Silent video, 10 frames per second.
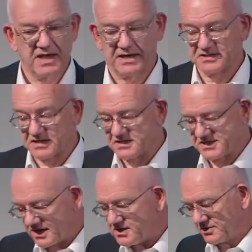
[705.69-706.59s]
And it's
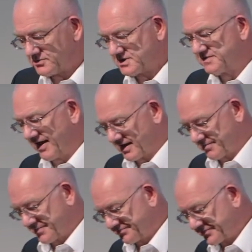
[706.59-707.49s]
continued to
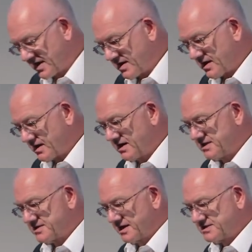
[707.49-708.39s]
develop.
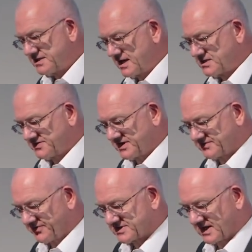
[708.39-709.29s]
In the
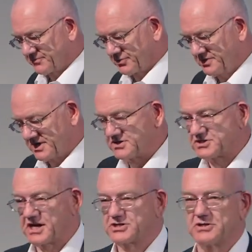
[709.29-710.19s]
1980s, for example, the
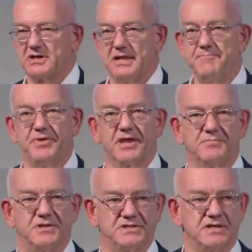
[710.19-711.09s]
International Olympic
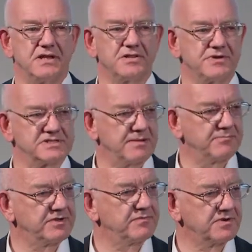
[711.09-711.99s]
Committee, another
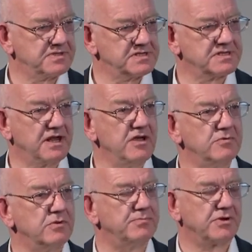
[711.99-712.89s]
example of one of these
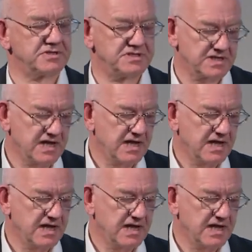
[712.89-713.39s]
global bodies,